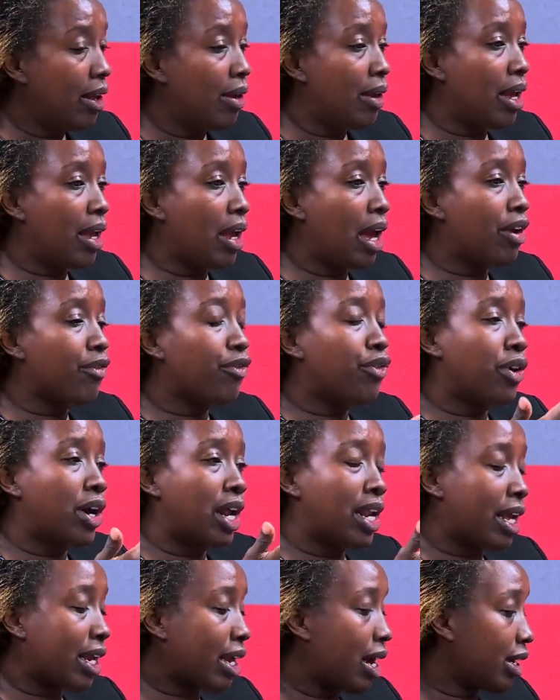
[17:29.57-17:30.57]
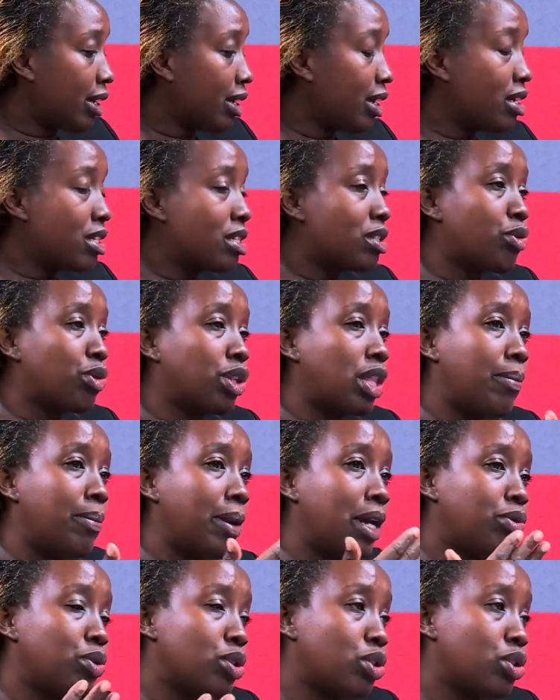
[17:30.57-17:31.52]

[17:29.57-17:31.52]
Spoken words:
And for like her case, the blood